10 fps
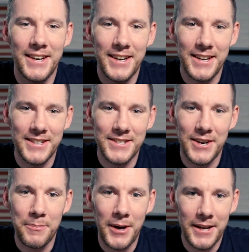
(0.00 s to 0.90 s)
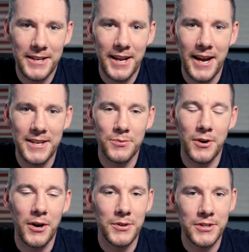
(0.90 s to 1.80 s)
is our podcast. We're
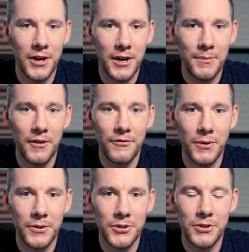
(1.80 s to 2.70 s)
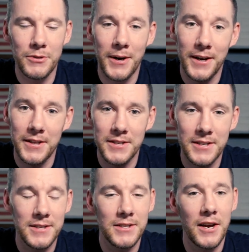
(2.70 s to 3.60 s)
always talking about photo shoots, behind the
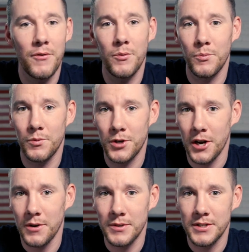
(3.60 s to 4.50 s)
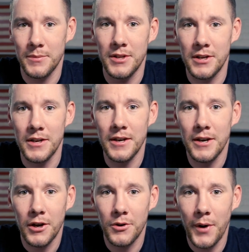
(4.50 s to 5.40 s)
scenes stuff, talking with some of the
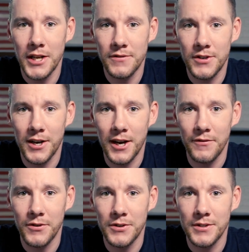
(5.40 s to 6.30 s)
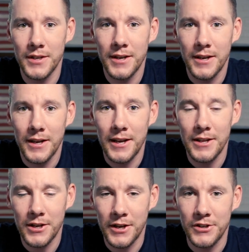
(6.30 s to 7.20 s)
greatest photographers in
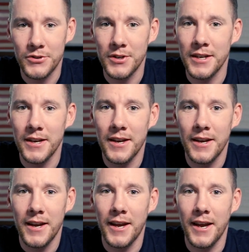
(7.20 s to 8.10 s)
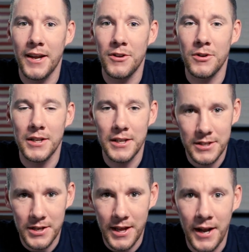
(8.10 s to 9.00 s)
the country. And you can
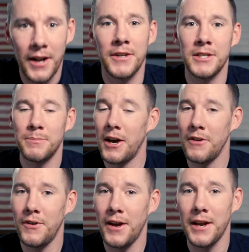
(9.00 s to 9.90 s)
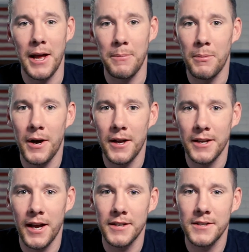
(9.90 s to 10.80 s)
listen to that on Spotify and Apple
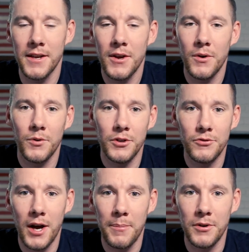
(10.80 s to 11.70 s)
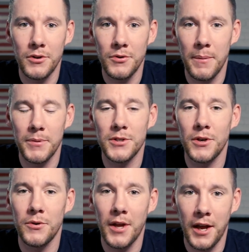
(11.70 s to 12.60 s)
Podcasts. We drop a new
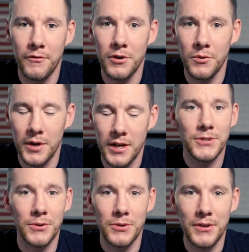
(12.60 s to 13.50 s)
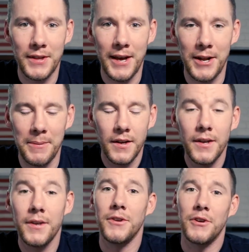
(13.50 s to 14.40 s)
episode every week, so look that up.
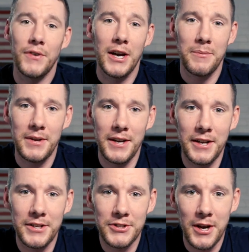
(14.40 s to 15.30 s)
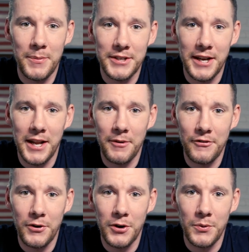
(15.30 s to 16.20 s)
You can find me on Instagram at Dynamic
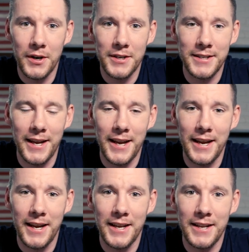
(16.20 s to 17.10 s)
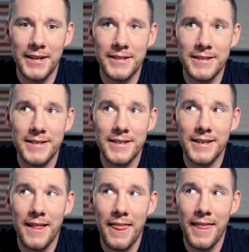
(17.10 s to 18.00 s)
Photowerks, and
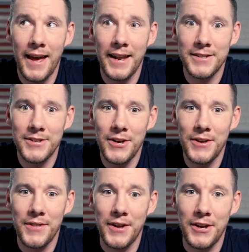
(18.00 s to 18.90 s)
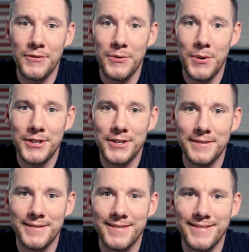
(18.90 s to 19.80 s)
that is all. Thank you for watching.